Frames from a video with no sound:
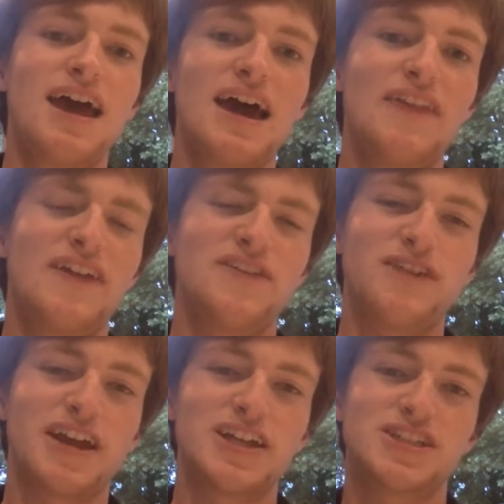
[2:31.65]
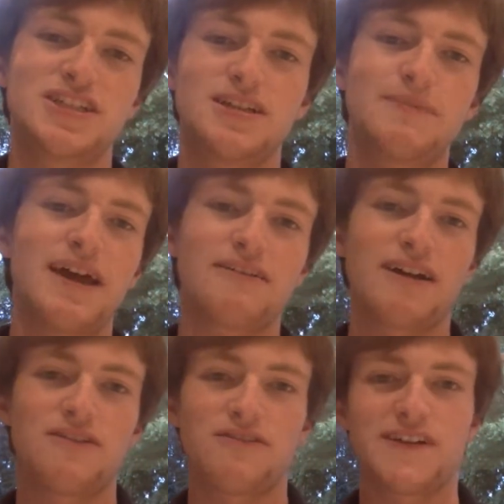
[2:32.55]
and then vanish into the
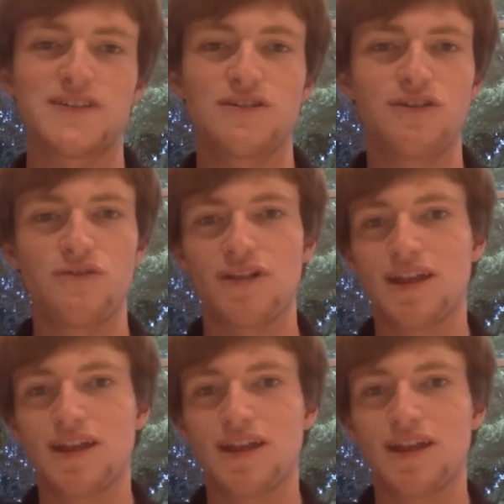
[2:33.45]
background for the rest of the novel.